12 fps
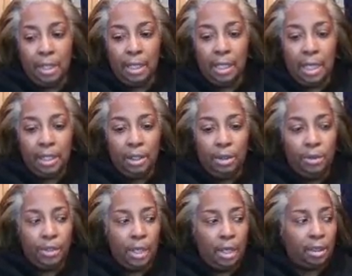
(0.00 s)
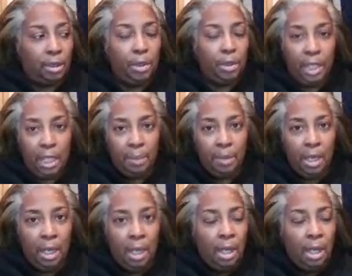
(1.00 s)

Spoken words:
And then I used cream,